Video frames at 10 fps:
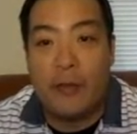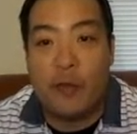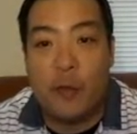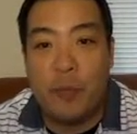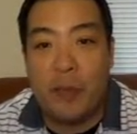
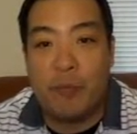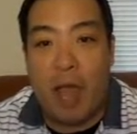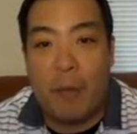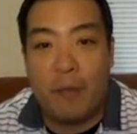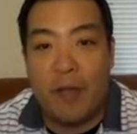this could be a
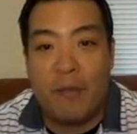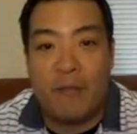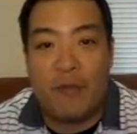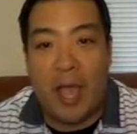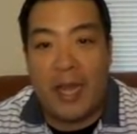problem come
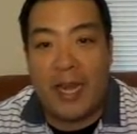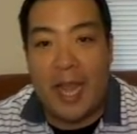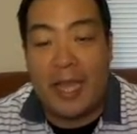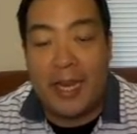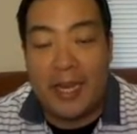Friday
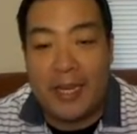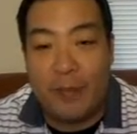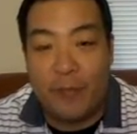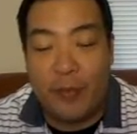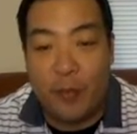night, and it
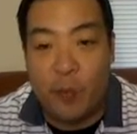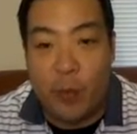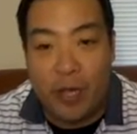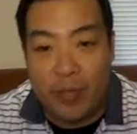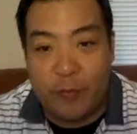definitely
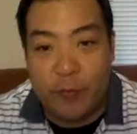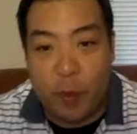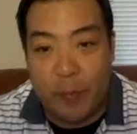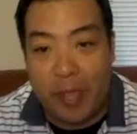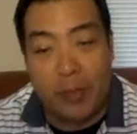was for me.